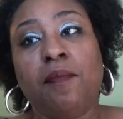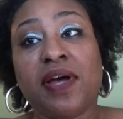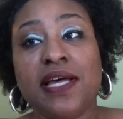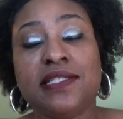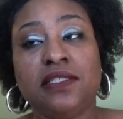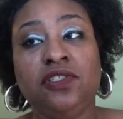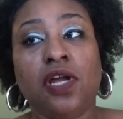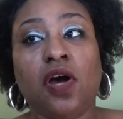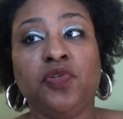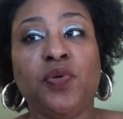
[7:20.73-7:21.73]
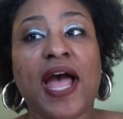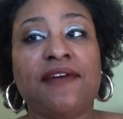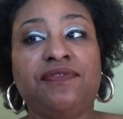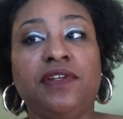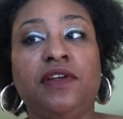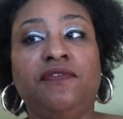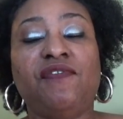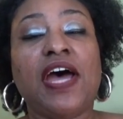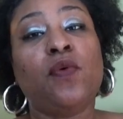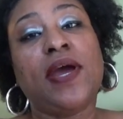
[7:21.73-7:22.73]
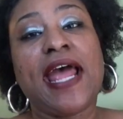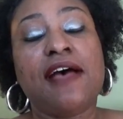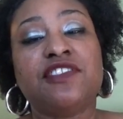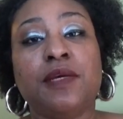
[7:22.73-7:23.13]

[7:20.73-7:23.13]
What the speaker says: because, you know, you have to find a way to have